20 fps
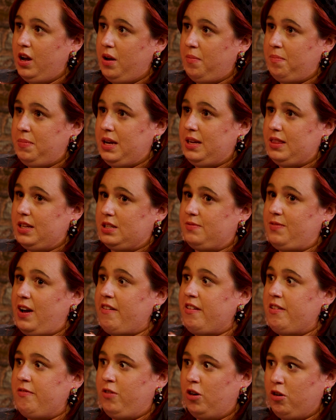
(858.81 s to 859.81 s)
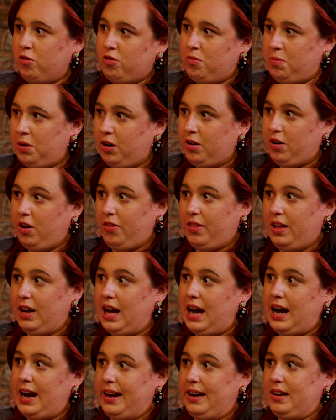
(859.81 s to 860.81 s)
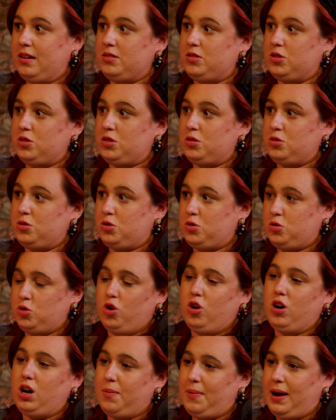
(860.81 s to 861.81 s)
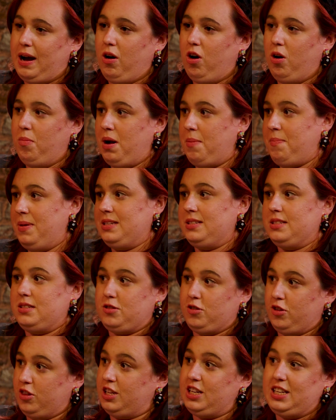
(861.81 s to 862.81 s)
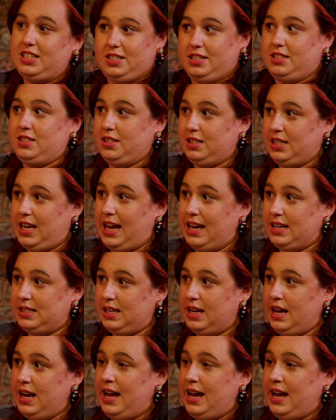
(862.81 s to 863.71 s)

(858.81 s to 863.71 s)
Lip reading: me that's very vulnerable and on the line, and doesn't just talk about, oh, my business has done this, this and this.